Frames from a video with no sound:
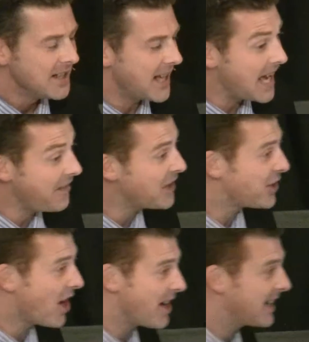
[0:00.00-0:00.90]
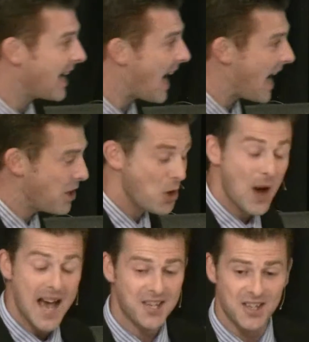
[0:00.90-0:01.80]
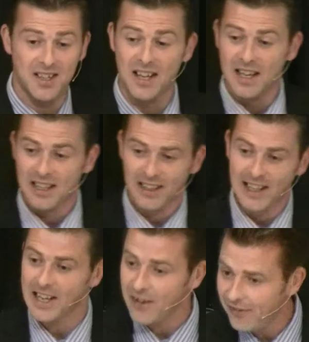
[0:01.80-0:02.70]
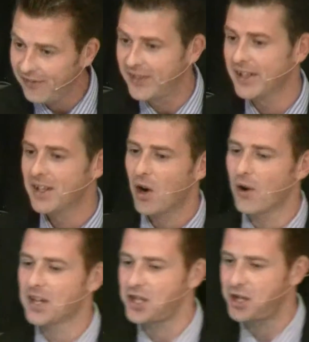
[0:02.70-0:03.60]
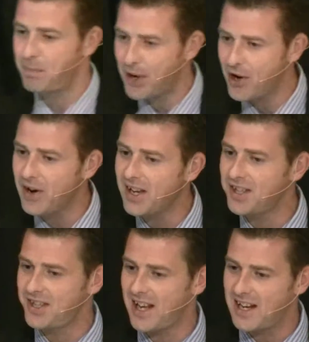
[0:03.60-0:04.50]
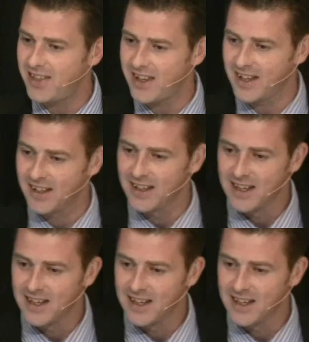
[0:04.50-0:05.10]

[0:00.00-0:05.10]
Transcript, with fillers: David's not a guy who hasn't lived or experienced anything.